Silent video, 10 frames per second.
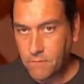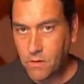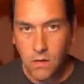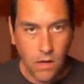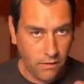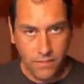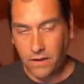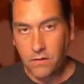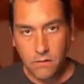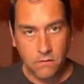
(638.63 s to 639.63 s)

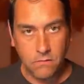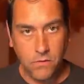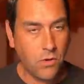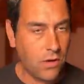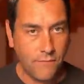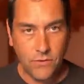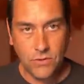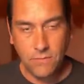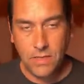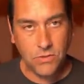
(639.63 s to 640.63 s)
Nothing. No coverage
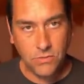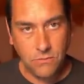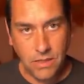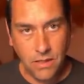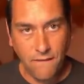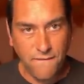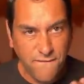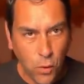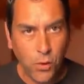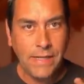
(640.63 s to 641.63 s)
on the mainstream media.
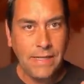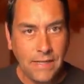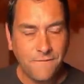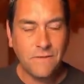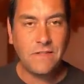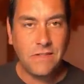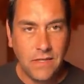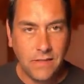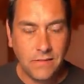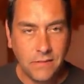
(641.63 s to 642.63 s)
40 different
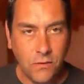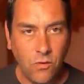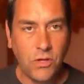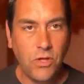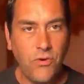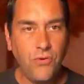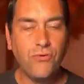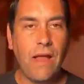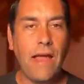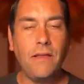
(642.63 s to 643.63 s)
cities with huge
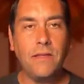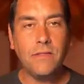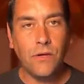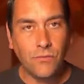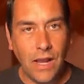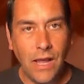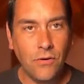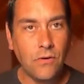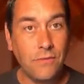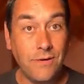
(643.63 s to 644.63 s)
rallies
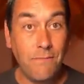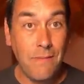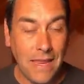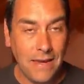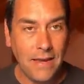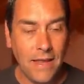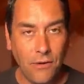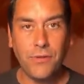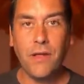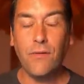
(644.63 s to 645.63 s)
around demanding
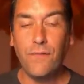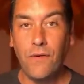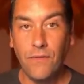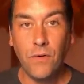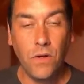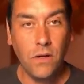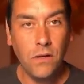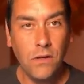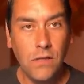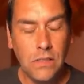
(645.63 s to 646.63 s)
health care for everyone.
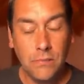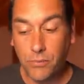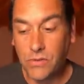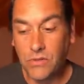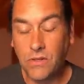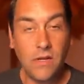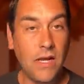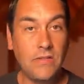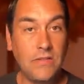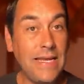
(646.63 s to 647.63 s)
President of the
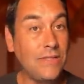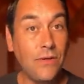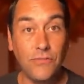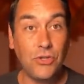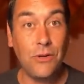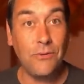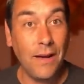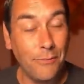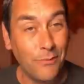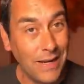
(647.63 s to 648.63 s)
United States could have shown
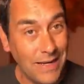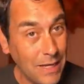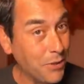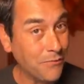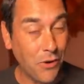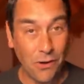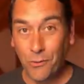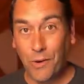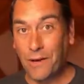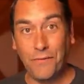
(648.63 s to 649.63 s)
up, right? He could have gone to
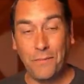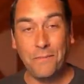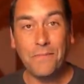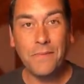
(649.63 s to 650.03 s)
one of them.